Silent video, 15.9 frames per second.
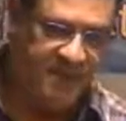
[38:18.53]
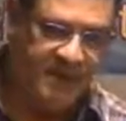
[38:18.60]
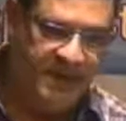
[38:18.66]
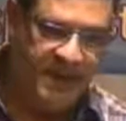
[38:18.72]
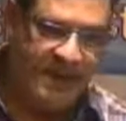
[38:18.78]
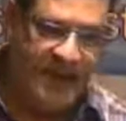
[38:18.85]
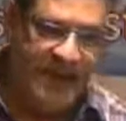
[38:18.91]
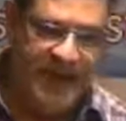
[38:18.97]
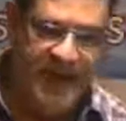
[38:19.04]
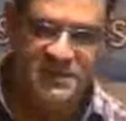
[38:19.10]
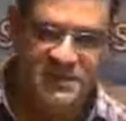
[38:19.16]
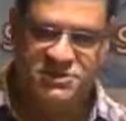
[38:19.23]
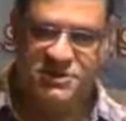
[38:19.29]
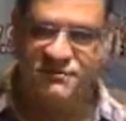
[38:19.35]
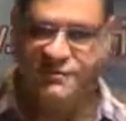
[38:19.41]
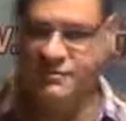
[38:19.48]
And
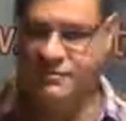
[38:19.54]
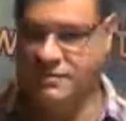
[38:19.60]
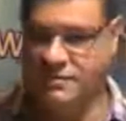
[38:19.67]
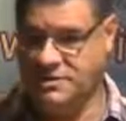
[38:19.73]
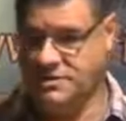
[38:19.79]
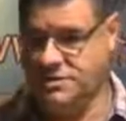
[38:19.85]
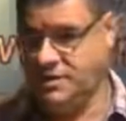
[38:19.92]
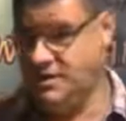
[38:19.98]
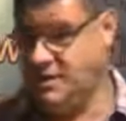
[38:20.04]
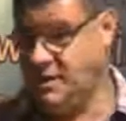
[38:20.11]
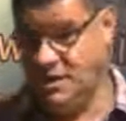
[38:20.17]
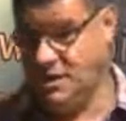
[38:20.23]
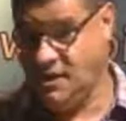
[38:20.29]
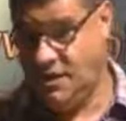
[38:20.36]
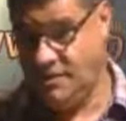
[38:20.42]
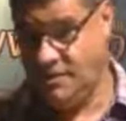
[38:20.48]
Chico didn't
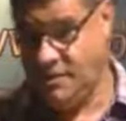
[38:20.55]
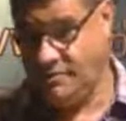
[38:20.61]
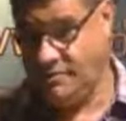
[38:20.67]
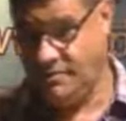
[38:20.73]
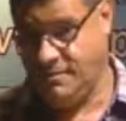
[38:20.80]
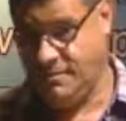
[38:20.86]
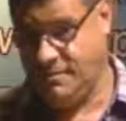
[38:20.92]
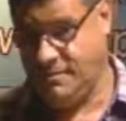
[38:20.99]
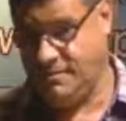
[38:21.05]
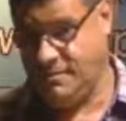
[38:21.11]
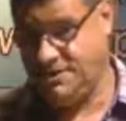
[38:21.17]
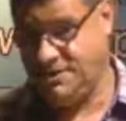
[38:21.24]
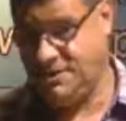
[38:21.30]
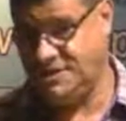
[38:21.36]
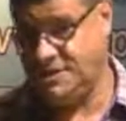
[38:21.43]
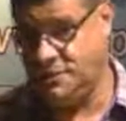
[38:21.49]
know them, but
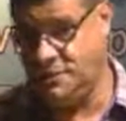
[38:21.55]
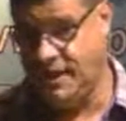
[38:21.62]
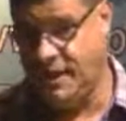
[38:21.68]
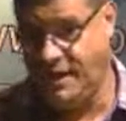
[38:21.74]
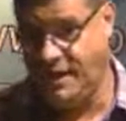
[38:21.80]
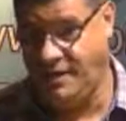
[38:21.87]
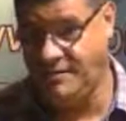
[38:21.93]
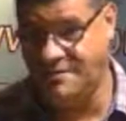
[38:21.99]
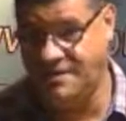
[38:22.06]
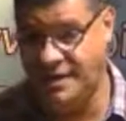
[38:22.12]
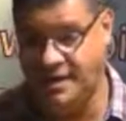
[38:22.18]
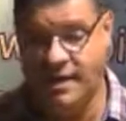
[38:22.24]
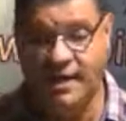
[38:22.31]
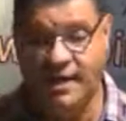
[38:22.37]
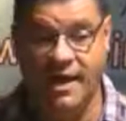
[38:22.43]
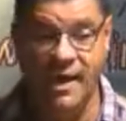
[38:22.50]
just looked at him and said,
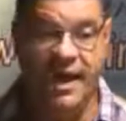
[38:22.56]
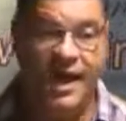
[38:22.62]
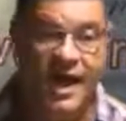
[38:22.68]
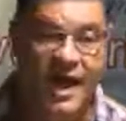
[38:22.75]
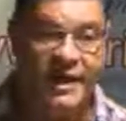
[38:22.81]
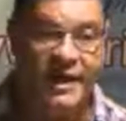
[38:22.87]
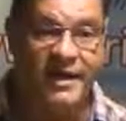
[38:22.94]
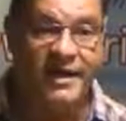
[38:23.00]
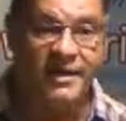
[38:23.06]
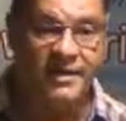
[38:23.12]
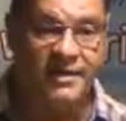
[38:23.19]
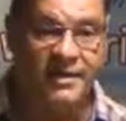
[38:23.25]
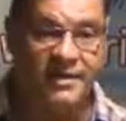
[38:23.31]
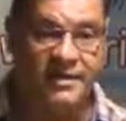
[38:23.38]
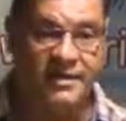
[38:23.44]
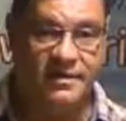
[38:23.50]
"Hi,
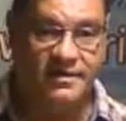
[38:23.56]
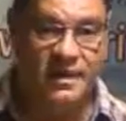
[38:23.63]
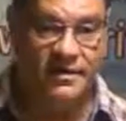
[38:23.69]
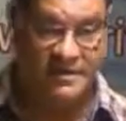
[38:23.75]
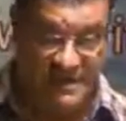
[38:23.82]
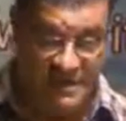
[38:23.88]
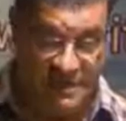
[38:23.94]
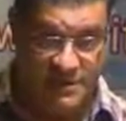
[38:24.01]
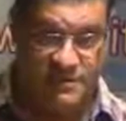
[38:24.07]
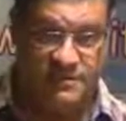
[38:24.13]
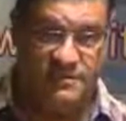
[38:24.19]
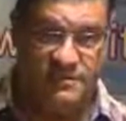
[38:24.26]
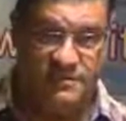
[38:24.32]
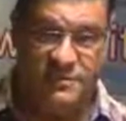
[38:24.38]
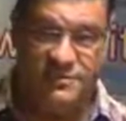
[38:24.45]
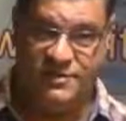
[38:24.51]
Naldinho,"
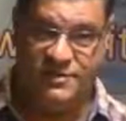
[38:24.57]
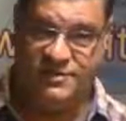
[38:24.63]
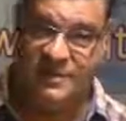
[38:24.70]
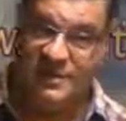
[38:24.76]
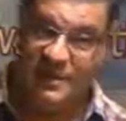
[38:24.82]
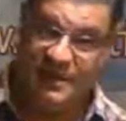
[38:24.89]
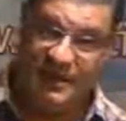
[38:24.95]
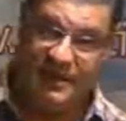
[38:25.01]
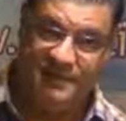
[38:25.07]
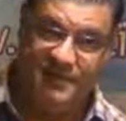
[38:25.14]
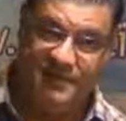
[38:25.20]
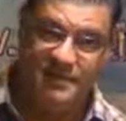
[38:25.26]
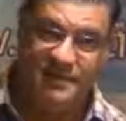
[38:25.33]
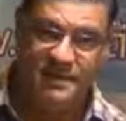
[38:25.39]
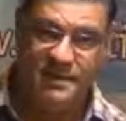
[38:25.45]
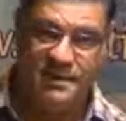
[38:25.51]
which was the nickname.
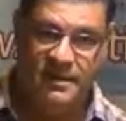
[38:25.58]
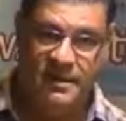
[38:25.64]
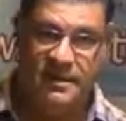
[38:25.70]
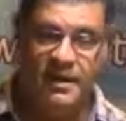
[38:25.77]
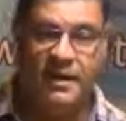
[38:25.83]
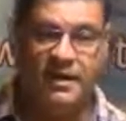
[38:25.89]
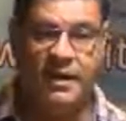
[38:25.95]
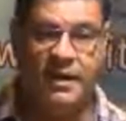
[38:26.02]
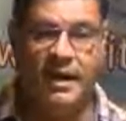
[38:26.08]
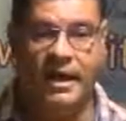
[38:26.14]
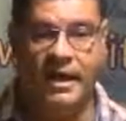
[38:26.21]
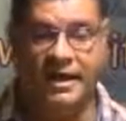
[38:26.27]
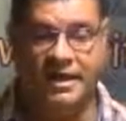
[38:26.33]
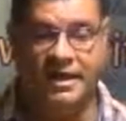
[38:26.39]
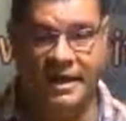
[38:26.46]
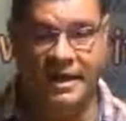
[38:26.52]

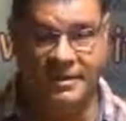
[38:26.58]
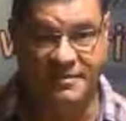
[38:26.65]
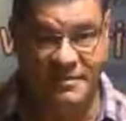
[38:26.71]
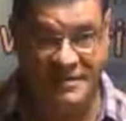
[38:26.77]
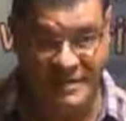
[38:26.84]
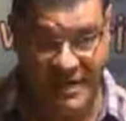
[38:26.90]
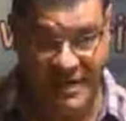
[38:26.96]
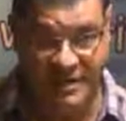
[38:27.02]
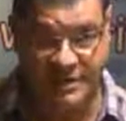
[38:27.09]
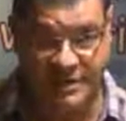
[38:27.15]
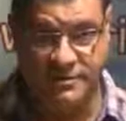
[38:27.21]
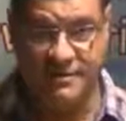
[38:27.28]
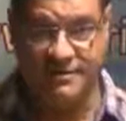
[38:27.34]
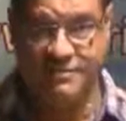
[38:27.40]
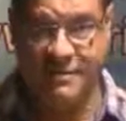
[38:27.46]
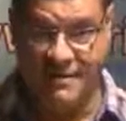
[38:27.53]
Let me tell you,
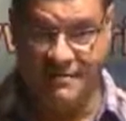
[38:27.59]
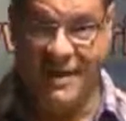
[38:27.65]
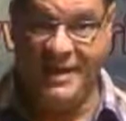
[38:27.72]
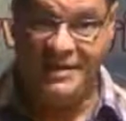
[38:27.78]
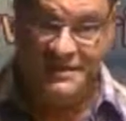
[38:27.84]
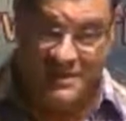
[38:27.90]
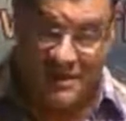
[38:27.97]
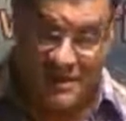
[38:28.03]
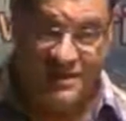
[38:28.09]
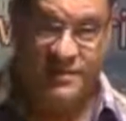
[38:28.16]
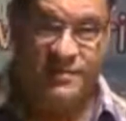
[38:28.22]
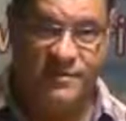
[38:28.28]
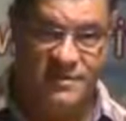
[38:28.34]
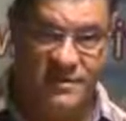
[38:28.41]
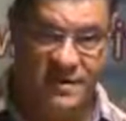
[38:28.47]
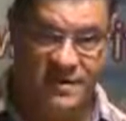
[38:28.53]
Mei Mei is here with
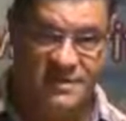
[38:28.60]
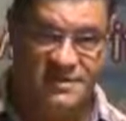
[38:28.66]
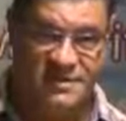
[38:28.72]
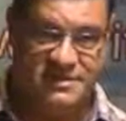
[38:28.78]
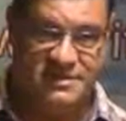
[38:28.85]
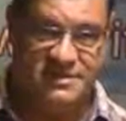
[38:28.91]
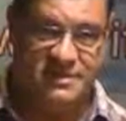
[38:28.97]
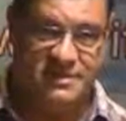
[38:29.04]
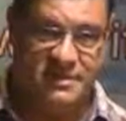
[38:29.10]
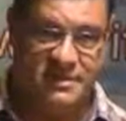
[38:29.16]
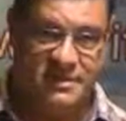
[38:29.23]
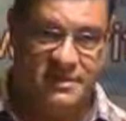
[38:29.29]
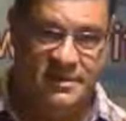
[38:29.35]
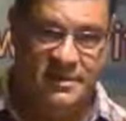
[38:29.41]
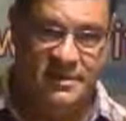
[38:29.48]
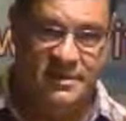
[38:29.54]
us.
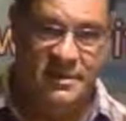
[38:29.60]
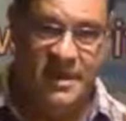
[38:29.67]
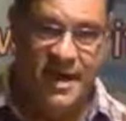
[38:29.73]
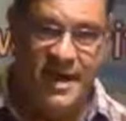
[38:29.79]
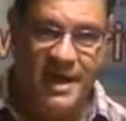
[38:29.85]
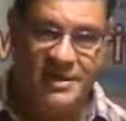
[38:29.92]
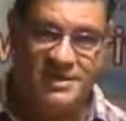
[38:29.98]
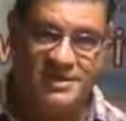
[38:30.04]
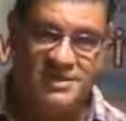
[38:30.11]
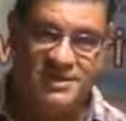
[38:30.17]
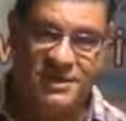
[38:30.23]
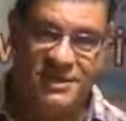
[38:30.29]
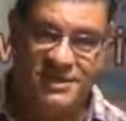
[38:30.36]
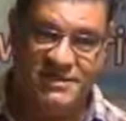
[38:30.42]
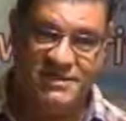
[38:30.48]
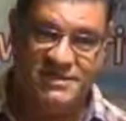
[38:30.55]
And
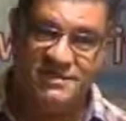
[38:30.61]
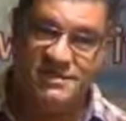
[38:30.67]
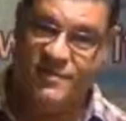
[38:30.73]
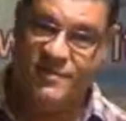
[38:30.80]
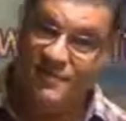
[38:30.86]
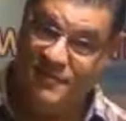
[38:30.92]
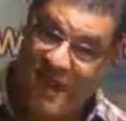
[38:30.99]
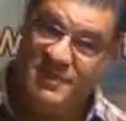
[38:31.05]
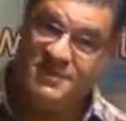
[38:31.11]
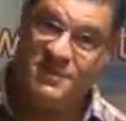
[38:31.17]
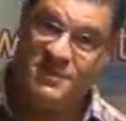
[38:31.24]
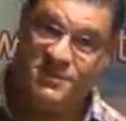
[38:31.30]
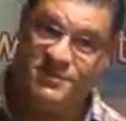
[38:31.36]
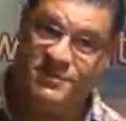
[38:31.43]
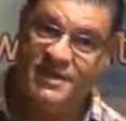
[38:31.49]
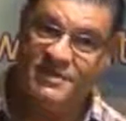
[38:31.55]
she's reminding
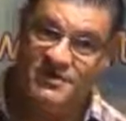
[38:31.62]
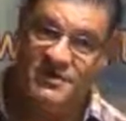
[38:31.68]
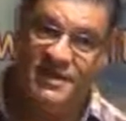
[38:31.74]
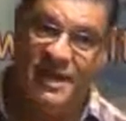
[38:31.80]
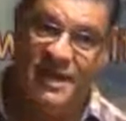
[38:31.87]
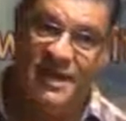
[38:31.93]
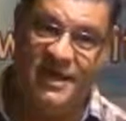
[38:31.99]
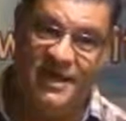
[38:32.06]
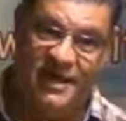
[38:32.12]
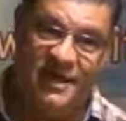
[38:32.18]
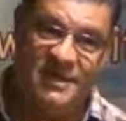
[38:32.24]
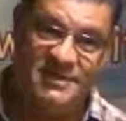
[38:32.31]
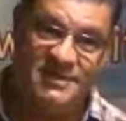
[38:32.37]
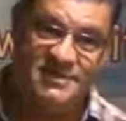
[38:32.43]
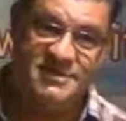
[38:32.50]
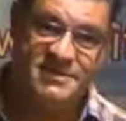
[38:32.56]
you that today
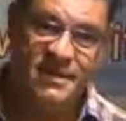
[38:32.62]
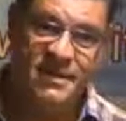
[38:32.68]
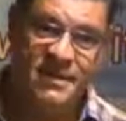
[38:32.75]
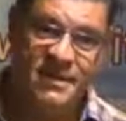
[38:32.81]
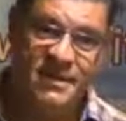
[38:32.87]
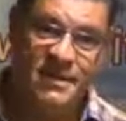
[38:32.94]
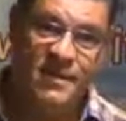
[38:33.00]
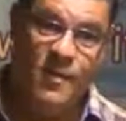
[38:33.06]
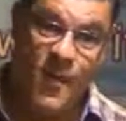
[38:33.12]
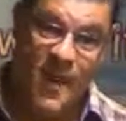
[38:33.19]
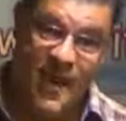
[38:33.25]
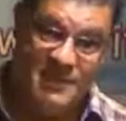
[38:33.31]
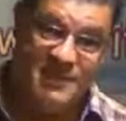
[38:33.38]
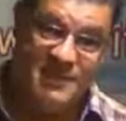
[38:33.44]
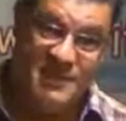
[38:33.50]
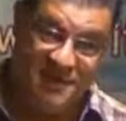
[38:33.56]
is wedding
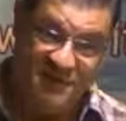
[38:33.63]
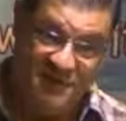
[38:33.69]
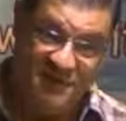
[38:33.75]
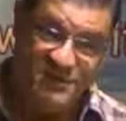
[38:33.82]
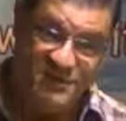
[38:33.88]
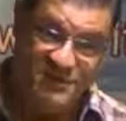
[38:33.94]
anniversary.